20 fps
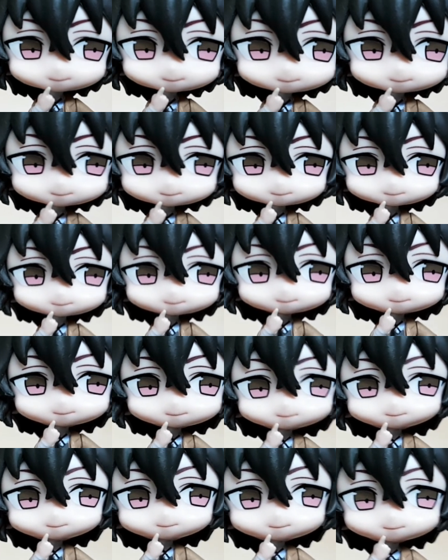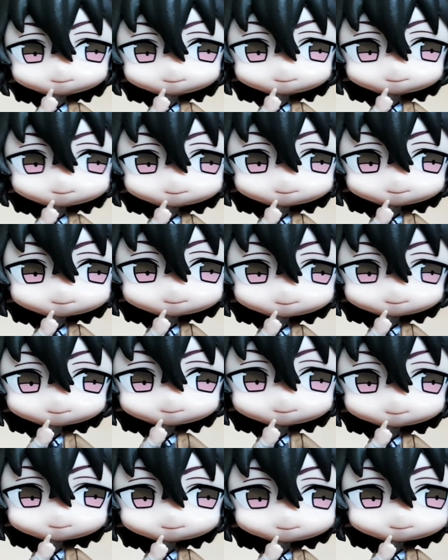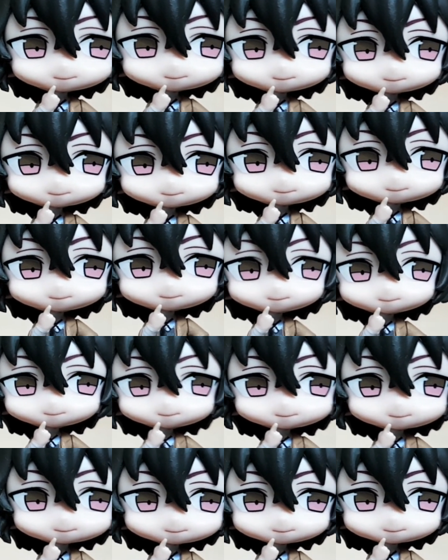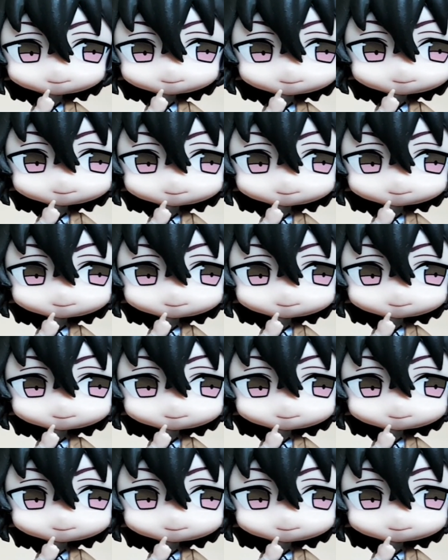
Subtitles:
are most easily available